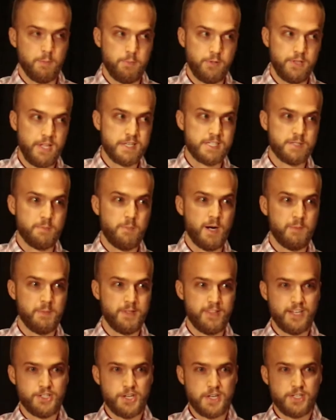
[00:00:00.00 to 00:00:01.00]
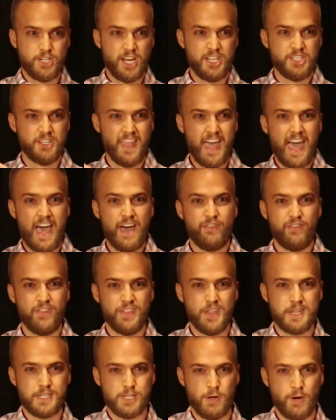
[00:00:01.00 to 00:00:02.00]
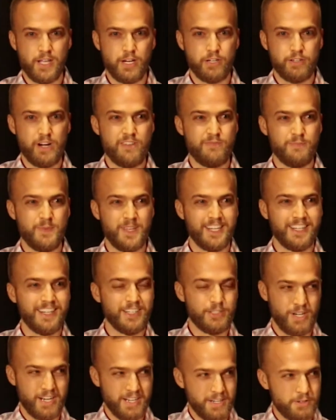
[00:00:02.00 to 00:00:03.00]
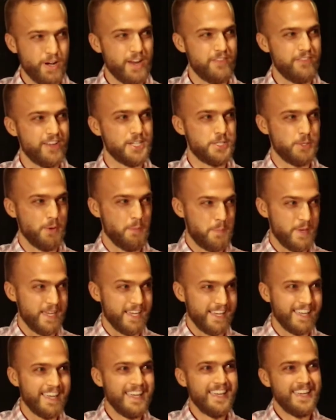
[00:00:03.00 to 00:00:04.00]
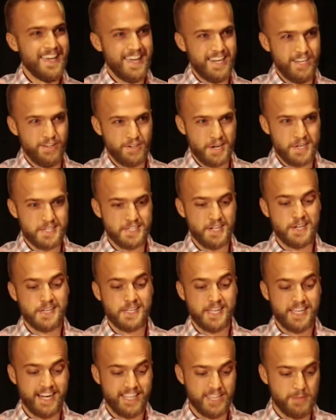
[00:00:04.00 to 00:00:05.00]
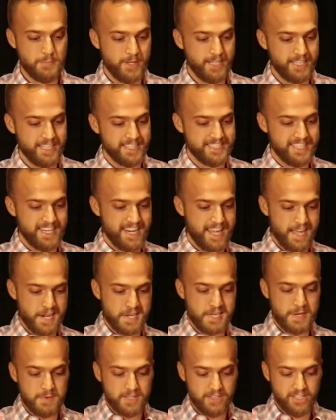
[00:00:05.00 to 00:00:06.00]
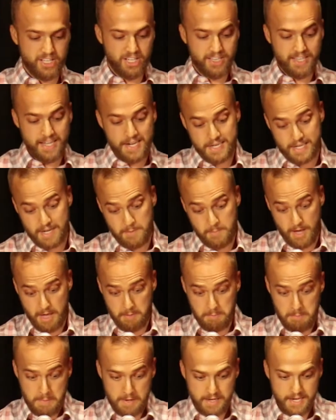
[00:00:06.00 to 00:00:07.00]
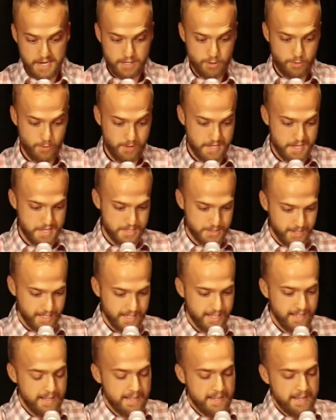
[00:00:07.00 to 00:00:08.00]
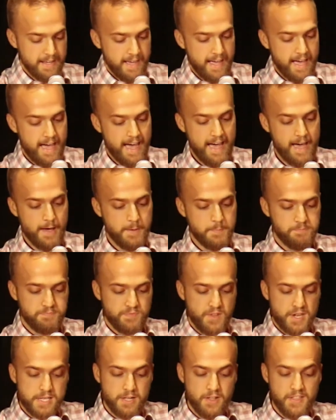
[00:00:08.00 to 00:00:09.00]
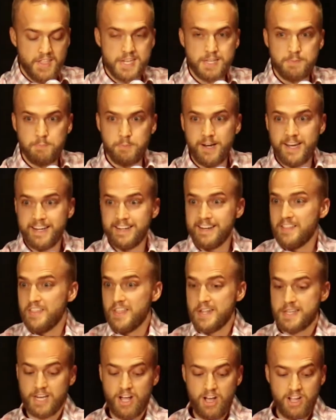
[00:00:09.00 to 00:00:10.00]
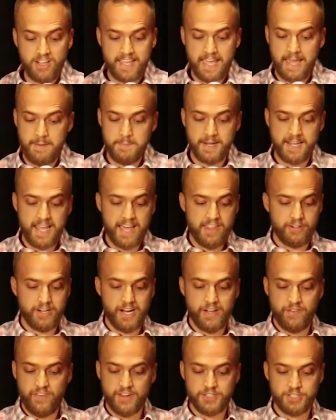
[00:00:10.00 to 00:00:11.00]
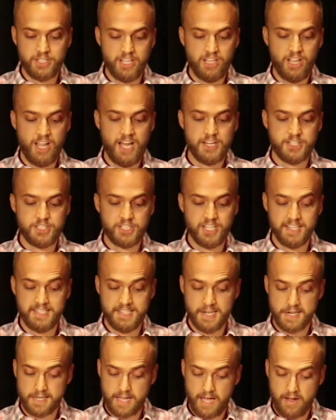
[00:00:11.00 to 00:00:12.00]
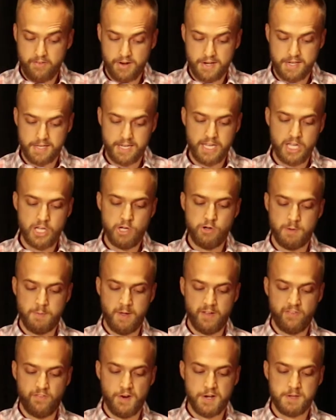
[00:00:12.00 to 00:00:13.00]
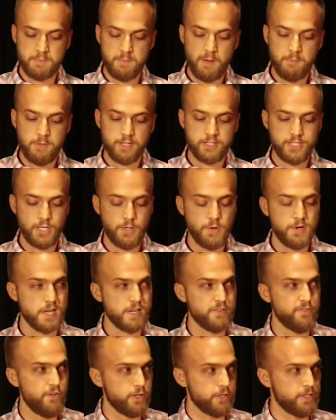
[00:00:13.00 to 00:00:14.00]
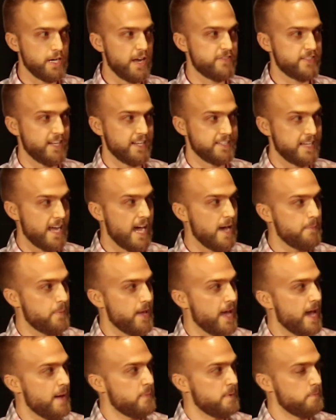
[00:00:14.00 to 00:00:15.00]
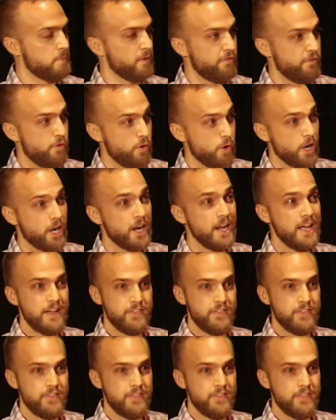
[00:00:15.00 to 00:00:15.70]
to police department, they just changed the F in the stone engraving to a P. And you can still see it on the building today. Seems a little lazy, but it's cool history. So this spring, this all came together. I officially launched Discover CU on my first public tours. It's photographed on top. It happened before